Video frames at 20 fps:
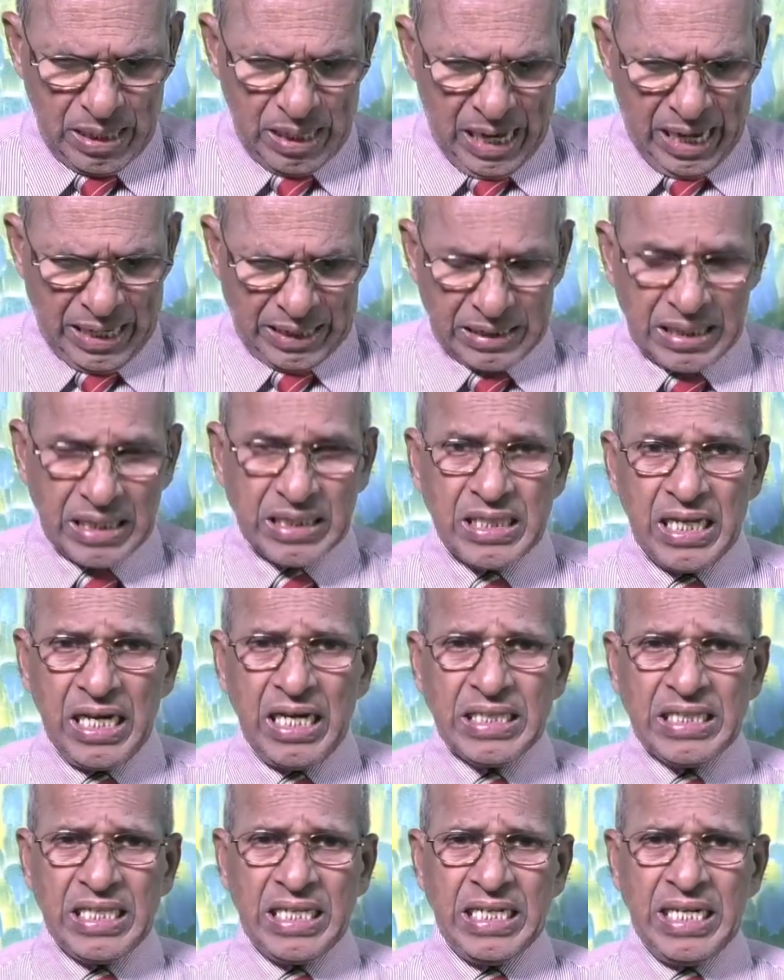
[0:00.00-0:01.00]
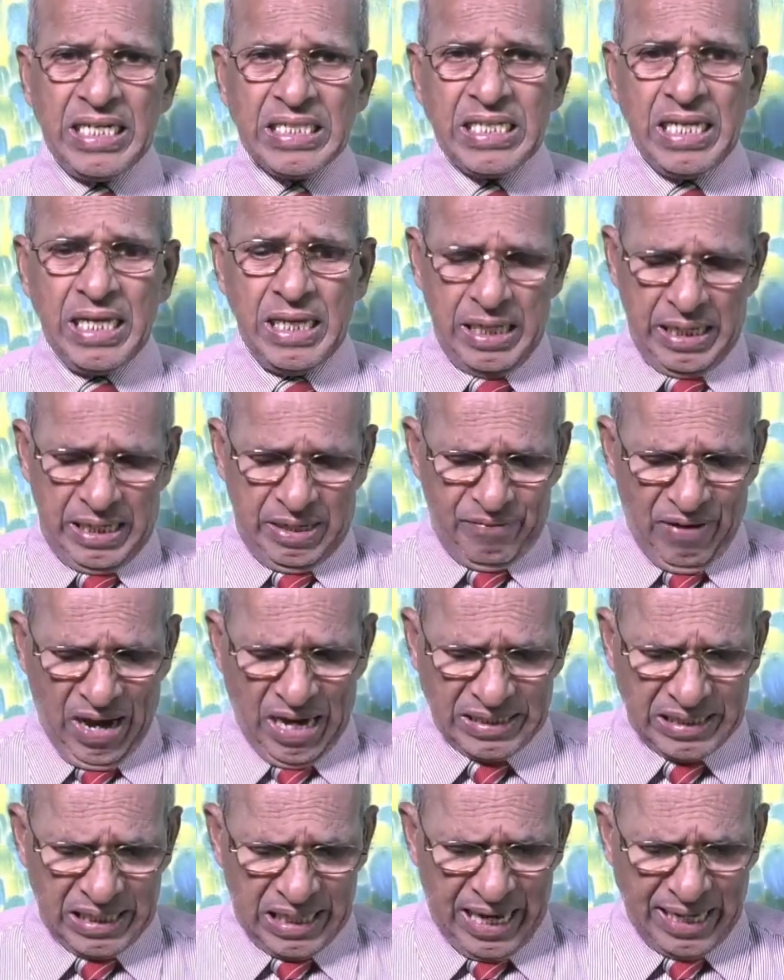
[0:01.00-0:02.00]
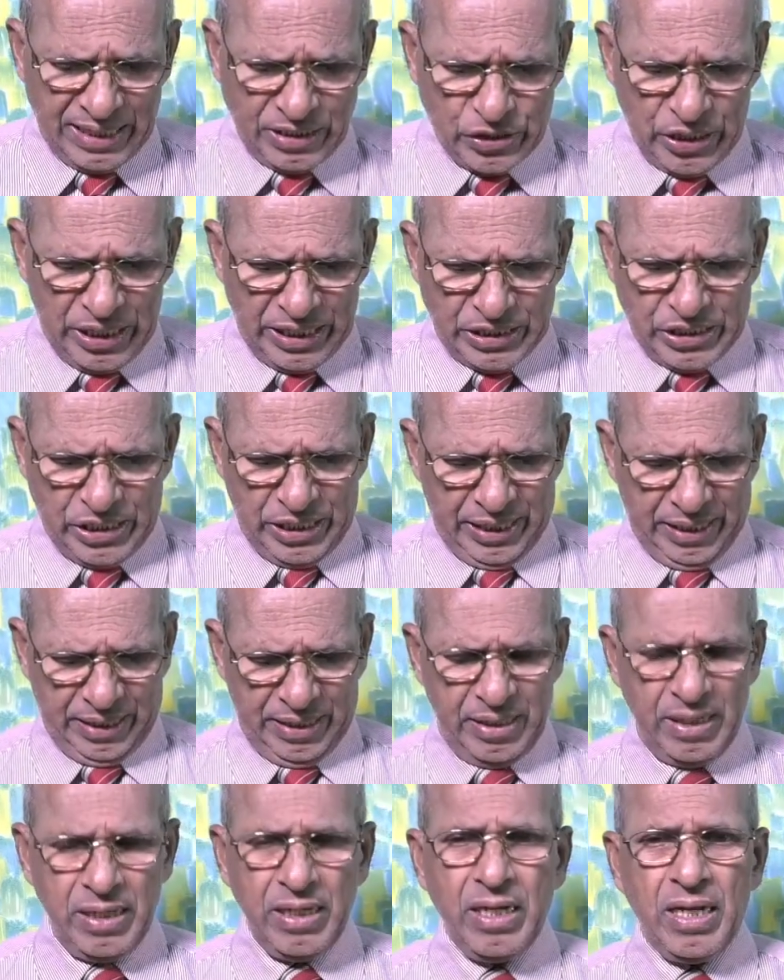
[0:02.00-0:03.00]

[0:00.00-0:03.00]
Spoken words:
And the third thing is evangelization.